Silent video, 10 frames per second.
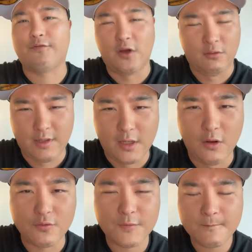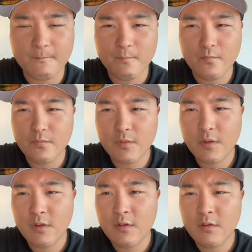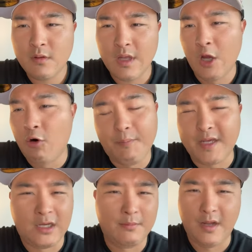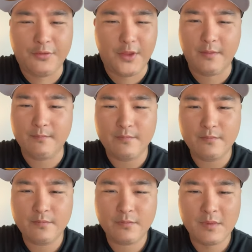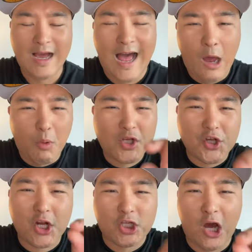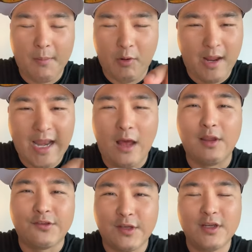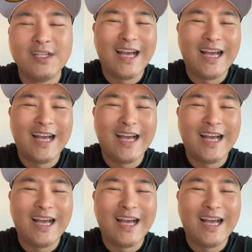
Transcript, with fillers: of the Holy Ghost. It will become nothing. I want you to comment right now. Listen,